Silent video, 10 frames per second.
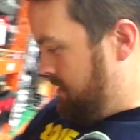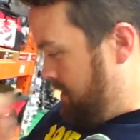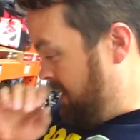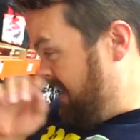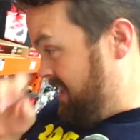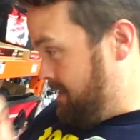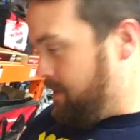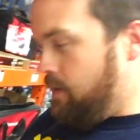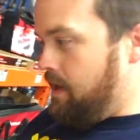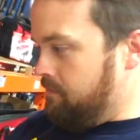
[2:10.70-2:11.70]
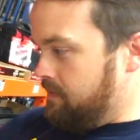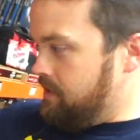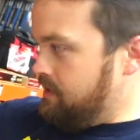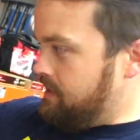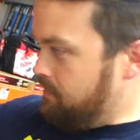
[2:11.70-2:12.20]
And so I'm
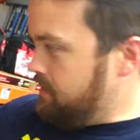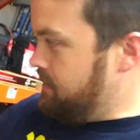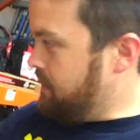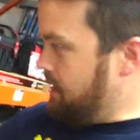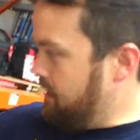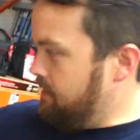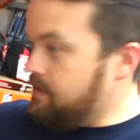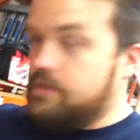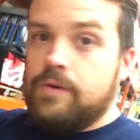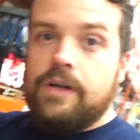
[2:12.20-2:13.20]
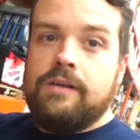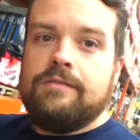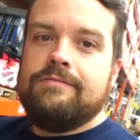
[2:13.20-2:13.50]
just tempted to get this one